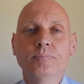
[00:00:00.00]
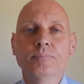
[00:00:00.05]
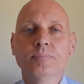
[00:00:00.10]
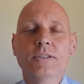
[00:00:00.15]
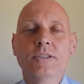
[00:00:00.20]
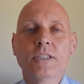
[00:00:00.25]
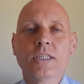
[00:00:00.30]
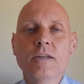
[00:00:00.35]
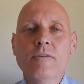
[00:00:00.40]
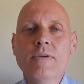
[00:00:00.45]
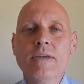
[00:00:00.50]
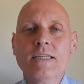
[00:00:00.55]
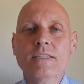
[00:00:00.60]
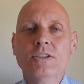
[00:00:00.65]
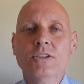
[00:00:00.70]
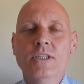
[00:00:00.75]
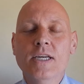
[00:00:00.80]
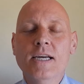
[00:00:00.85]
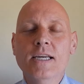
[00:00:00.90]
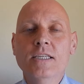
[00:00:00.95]
The
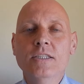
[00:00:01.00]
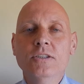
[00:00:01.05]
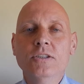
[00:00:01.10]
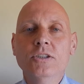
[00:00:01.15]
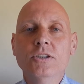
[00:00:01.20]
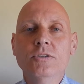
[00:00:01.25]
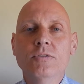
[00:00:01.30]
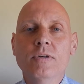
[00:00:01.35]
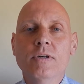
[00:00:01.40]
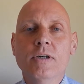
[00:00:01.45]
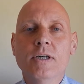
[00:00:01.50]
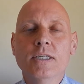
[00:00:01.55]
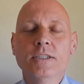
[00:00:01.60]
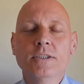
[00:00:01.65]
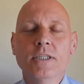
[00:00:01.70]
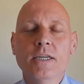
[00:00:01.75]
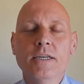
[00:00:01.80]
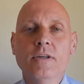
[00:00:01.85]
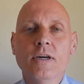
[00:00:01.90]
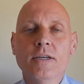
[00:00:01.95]
significant changes for
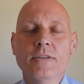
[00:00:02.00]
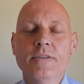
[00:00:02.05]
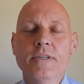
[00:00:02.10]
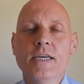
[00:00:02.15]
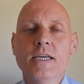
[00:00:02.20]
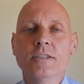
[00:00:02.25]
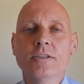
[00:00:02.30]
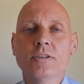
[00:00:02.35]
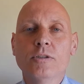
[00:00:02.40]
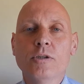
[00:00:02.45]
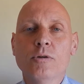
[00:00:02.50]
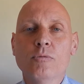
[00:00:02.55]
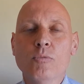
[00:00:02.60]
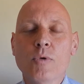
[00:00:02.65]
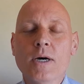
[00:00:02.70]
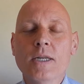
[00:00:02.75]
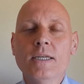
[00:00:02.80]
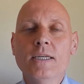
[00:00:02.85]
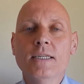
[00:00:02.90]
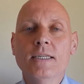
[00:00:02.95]
ISO
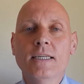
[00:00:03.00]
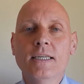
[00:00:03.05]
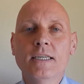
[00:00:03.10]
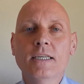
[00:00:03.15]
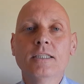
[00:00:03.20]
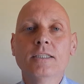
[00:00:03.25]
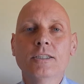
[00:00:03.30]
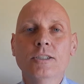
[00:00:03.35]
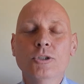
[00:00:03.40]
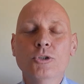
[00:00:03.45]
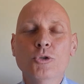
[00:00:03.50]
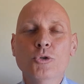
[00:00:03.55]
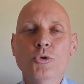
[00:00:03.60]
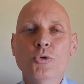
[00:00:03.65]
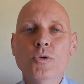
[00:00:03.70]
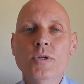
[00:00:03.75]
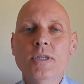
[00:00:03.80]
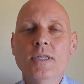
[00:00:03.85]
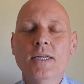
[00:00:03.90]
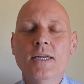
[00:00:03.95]
9001
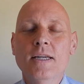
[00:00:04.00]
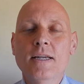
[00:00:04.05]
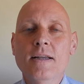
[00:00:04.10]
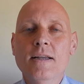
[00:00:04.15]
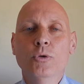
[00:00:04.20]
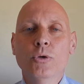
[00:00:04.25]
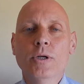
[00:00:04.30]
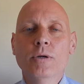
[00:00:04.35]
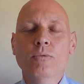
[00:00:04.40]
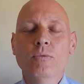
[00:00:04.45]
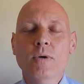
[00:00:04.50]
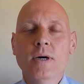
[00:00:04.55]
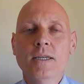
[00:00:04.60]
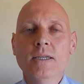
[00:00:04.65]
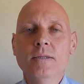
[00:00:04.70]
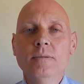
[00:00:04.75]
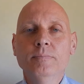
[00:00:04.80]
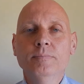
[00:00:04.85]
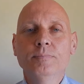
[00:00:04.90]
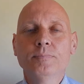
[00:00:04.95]
include, point
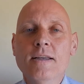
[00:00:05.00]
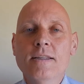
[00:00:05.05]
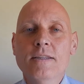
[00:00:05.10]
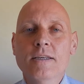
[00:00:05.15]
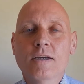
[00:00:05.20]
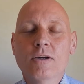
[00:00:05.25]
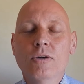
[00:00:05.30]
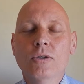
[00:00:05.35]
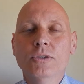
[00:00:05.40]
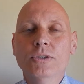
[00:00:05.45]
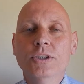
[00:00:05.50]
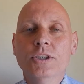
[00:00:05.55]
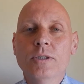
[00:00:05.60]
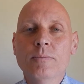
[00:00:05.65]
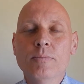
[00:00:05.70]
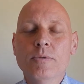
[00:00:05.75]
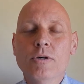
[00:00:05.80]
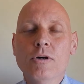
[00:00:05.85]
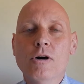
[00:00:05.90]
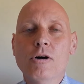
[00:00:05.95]
1, the
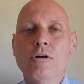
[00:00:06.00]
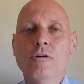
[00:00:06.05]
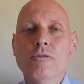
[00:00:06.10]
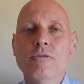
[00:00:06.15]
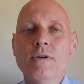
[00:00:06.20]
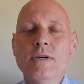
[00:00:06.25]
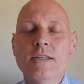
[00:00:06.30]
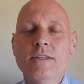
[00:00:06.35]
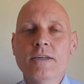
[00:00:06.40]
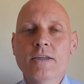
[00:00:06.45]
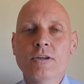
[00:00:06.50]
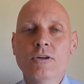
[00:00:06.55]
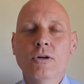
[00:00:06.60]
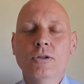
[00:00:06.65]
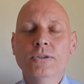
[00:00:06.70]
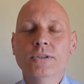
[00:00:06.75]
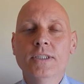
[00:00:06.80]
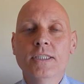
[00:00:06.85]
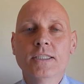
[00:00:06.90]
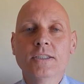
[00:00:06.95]
concept of the
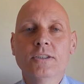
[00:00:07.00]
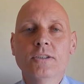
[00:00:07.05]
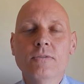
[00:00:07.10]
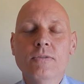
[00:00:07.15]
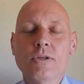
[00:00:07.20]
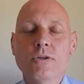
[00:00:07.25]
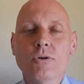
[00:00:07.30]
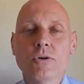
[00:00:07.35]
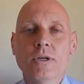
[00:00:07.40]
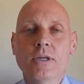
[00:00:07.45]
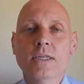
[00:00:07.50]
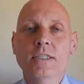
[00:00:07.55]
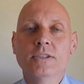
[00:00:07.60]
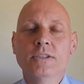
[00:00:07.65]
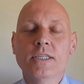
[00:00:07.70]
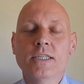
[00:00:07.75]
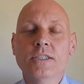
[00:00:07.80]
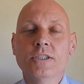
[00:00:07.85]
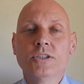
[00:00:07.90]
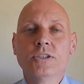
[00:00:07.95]
context of the
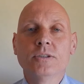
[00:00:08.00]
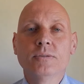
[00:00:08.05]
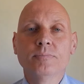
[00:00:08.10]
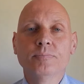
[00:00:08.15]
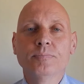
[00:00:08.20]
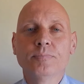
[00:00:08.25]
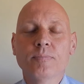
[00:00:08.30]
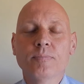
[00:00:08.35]
organisation.